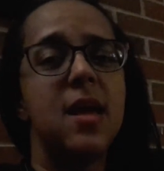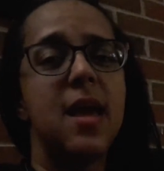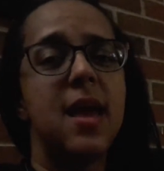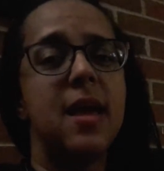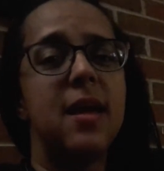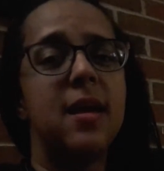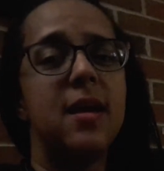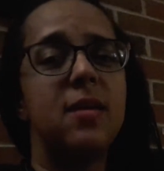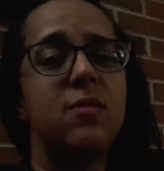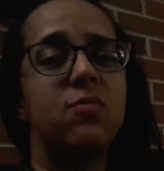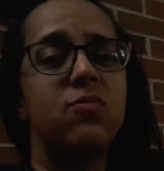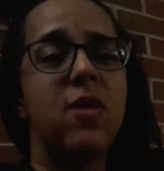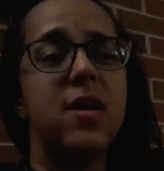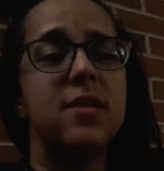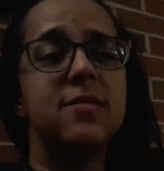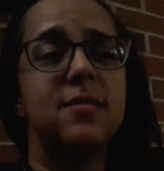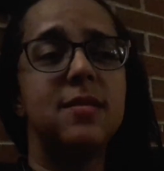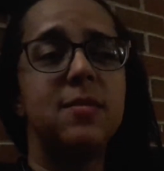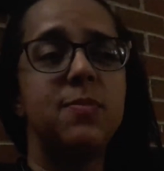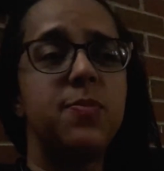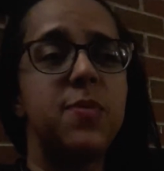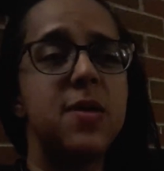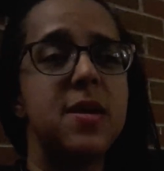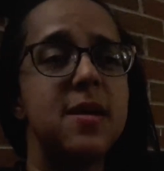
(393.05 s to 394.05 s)
And
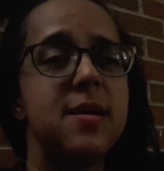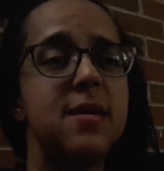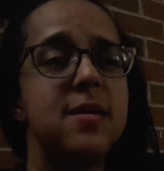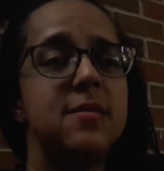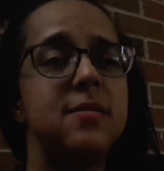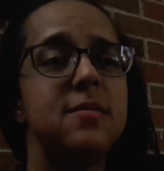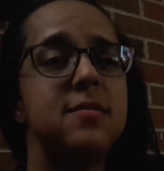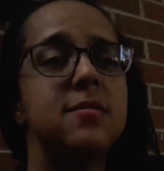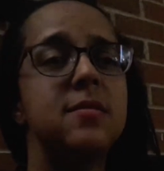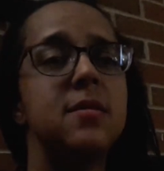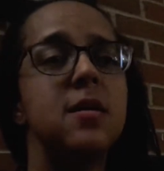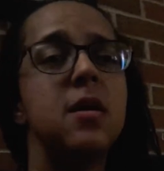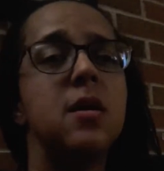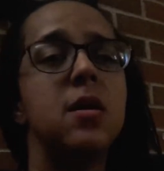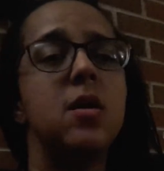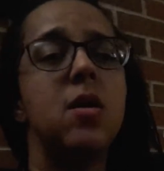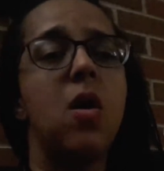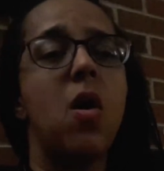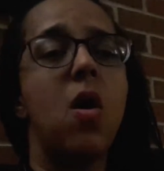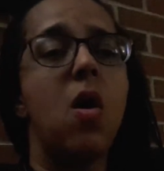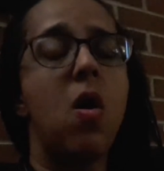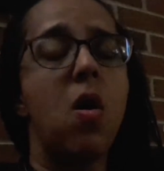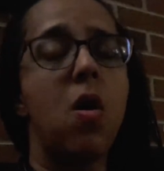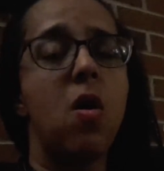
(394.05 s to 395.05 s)
rest in peace,
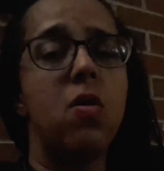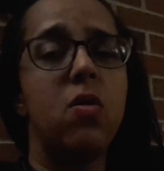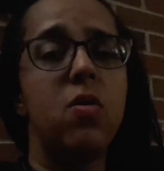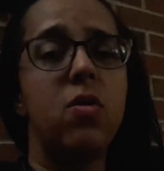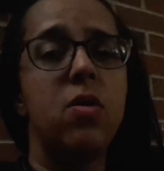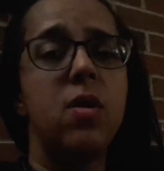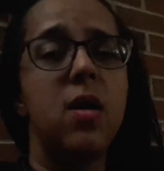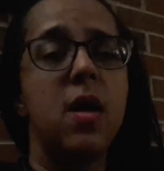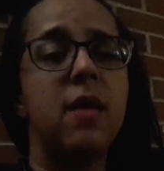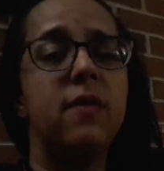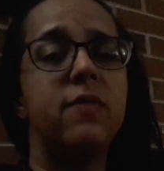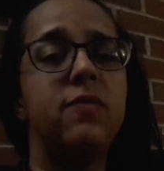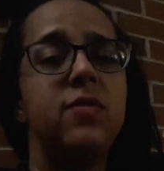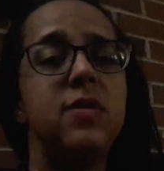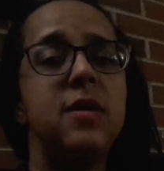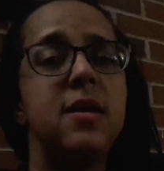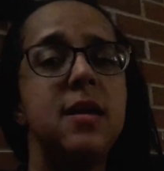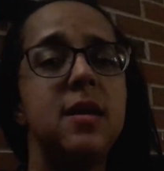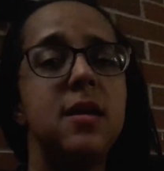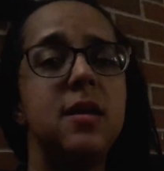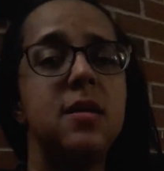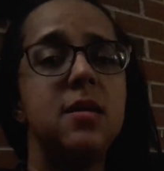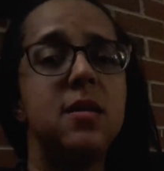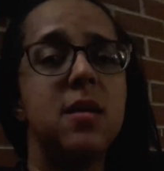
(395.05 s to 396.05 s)
all of
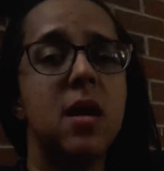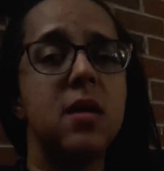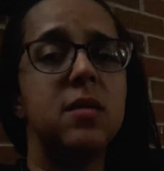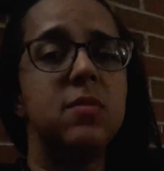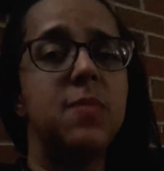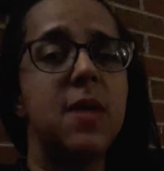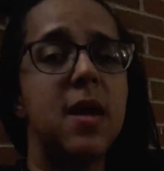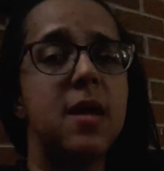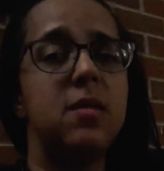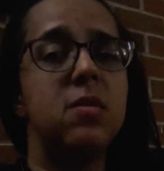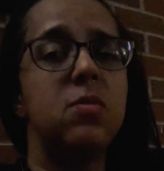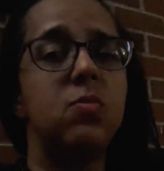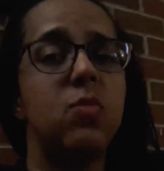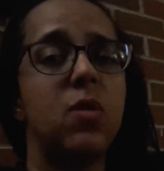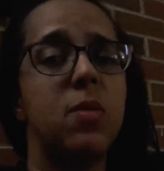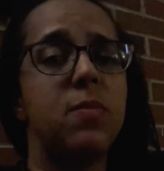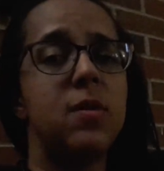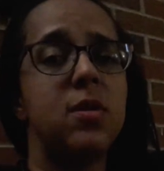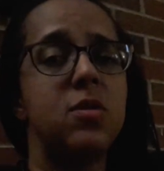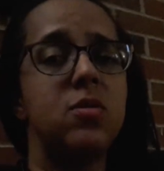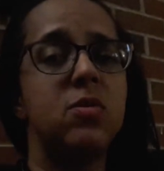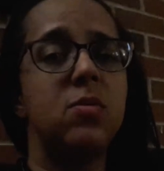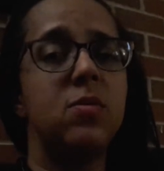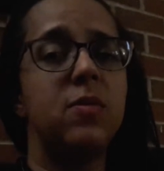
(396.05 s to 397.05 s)
the young men and
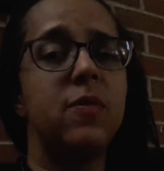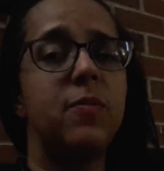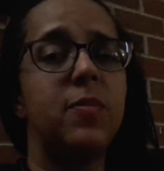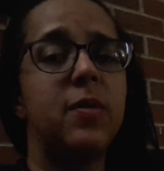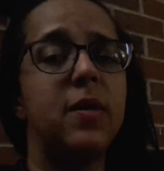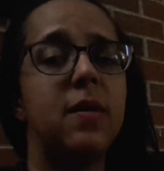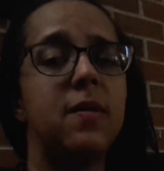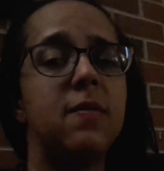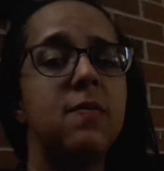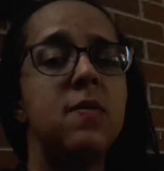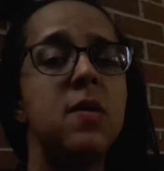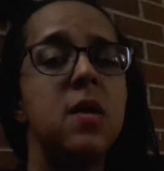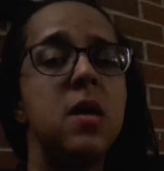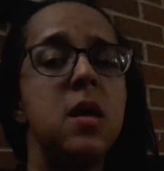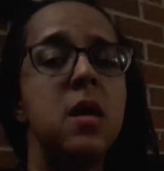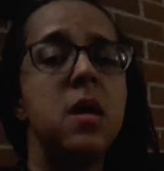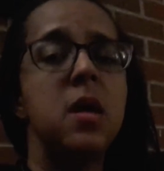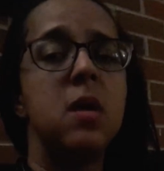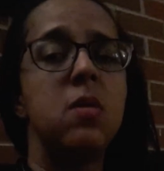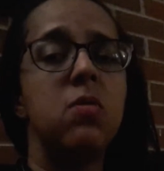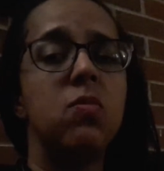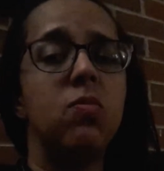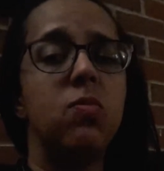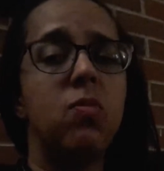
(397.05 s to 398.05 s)
women who have been
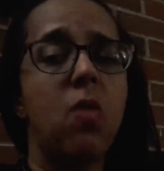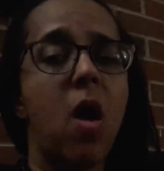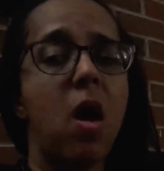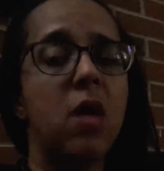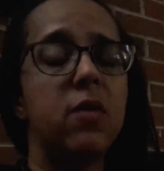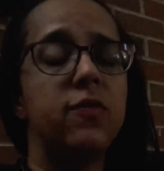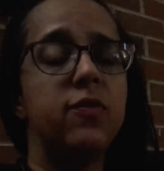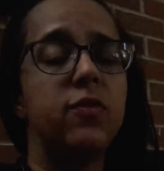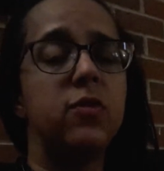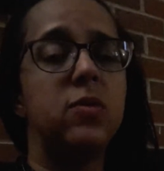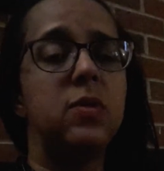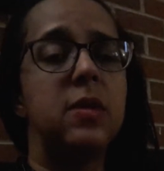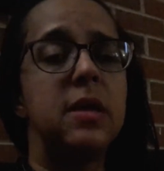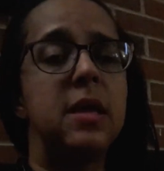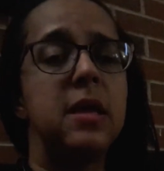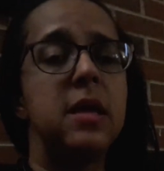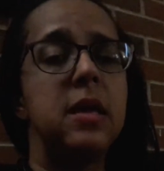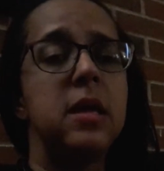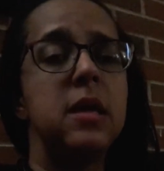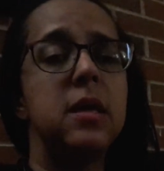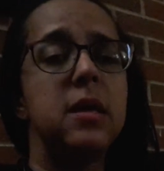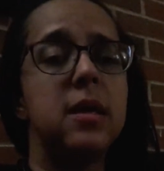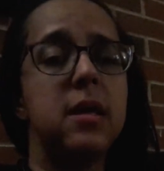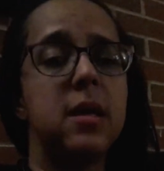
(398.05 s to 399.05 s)

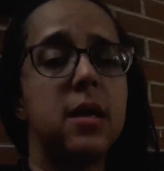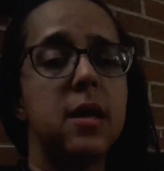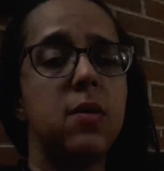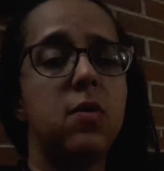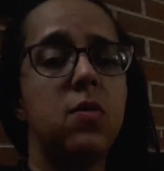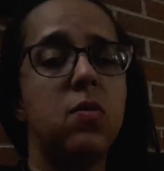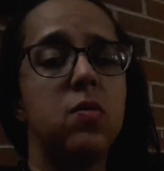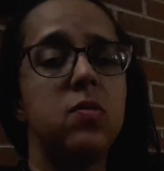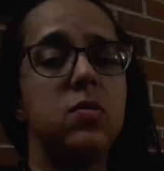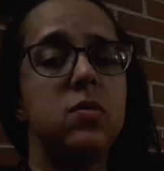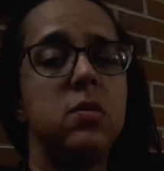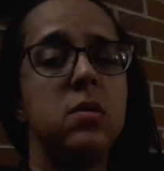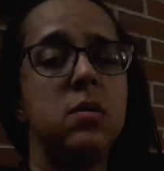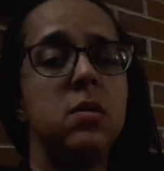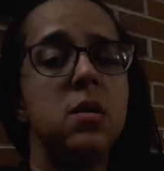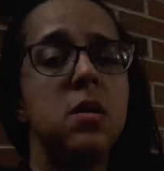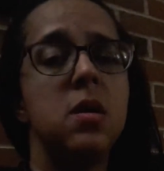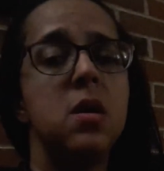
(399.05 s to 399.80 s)
wrongfully killed